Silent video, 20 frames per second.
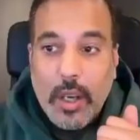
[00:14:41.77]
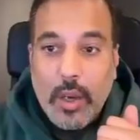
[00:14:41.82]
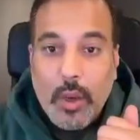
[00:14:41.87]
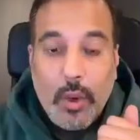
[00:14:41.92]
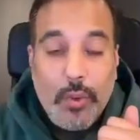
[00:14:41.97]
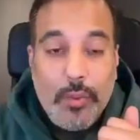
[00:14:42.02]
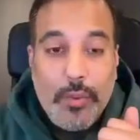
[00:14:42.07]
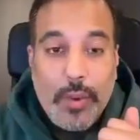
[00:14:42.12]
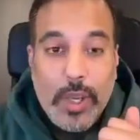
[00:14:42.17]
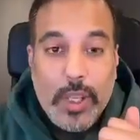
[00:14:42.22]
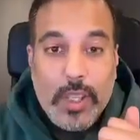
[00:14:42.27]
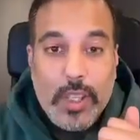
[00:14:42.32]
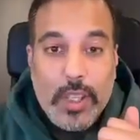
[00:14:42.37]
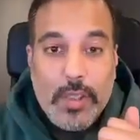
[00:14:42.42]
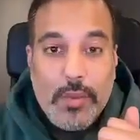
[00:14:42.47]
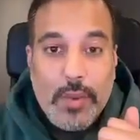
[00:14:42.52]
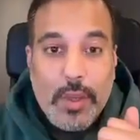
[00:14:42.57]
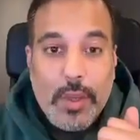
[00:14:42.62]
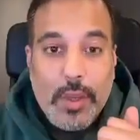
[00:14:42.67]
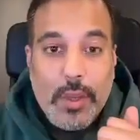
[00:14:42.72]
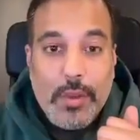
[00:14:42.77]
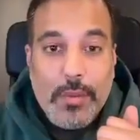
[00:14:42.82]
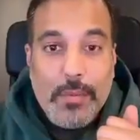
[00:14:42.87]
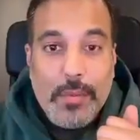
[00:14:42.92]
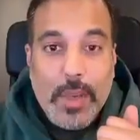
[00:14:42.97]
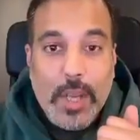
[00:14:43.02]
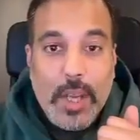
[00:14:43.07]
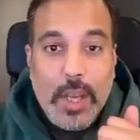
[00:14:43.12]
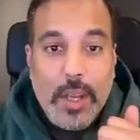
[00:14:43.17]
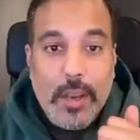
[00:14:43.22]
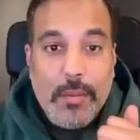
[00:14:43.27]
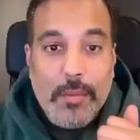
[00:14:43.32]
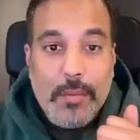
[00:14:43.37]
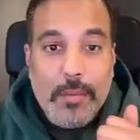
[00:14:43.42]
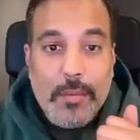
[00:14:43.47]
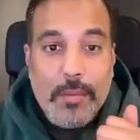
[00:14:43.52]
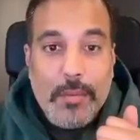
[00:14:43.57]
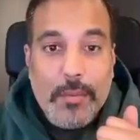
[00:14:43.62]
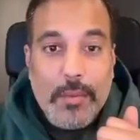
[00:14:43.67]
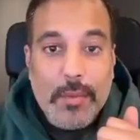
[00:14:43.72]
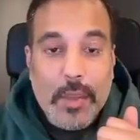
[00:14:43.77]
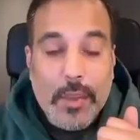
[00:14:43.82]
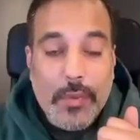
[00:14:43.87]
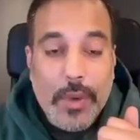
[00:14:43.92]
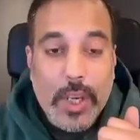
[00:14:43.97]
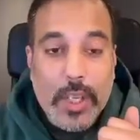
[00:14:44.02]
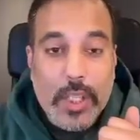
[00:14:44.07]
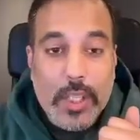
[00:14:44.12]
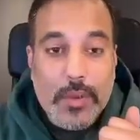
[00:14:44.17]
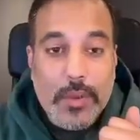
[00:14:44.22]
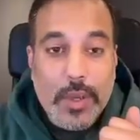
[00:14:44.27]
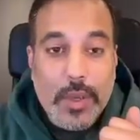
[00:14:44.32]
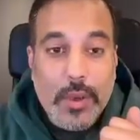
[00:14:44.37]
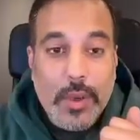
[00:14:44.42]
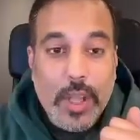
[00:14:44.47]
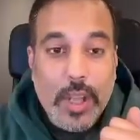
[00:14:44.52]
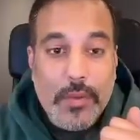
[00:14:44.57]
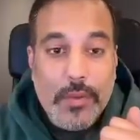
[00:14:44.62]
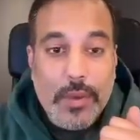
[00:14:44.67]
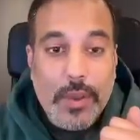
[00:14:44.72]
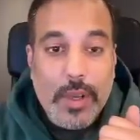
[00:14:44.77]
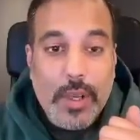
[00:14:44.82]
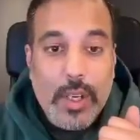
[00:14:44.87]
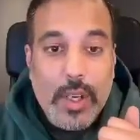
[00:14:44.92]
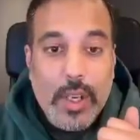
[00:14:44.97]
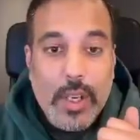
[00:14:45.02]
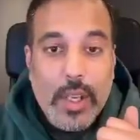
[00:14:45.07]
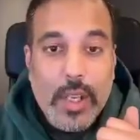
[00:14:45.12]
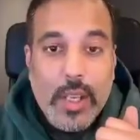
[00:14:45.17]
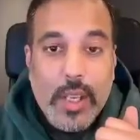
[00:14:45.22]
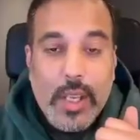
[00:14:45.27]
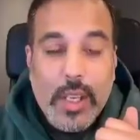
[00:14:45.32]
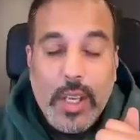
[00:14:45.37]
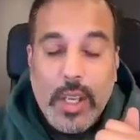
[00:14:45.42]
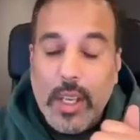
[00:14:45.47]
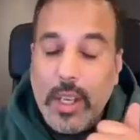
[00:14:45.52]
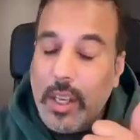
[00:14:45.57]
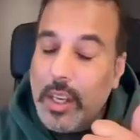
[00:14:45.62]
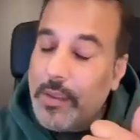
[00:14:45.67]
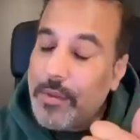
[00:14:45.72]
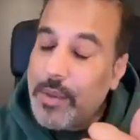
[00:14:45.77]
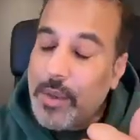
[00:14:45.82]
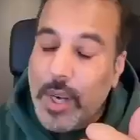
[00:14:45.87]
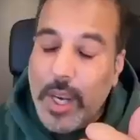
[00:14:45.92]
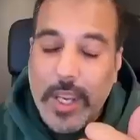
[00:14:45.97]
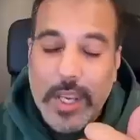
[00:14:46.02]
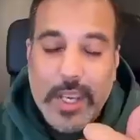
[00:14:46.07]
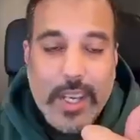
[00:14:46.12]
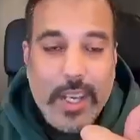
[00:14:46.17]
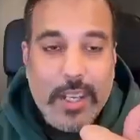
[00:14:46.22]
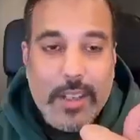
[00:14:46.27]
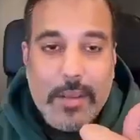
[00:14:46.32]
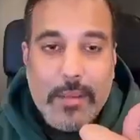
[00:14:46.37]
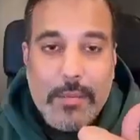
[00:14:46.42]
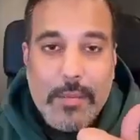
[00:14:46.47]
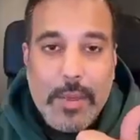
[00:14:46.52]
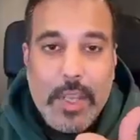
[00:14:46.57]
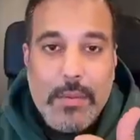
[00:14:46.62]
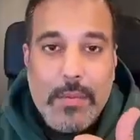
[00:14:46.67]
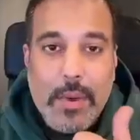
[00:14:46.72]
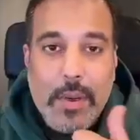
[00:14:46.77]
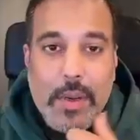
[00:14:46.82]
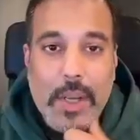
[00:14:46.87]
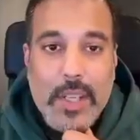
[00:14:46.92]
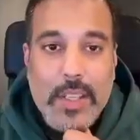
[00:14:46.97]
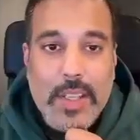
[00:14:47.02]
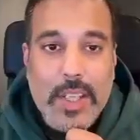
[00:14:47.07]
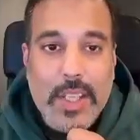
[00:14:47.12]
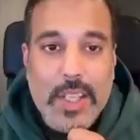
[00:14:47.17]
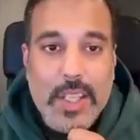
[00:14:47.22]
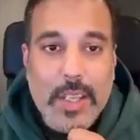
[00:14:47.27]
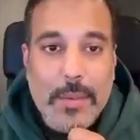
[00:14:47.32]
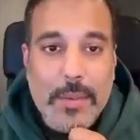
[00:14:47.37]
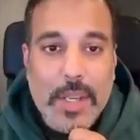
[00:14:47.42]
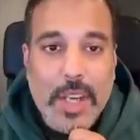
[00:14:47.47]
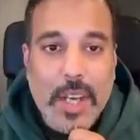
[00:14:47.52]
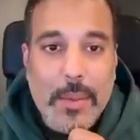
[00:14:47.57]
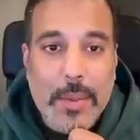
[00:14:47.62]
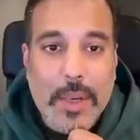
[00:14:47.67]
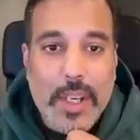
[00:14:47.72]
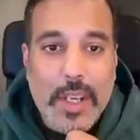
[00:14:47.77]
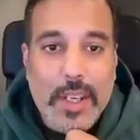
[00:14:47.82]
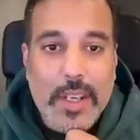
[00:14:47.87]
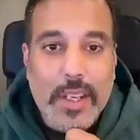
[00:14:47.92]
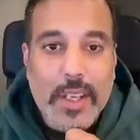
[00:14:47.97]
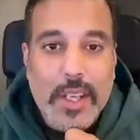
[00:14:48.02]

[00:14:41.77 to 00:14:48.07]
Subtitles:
Hopefully this video, you find this video helpful. If you like it, please press the subscribe button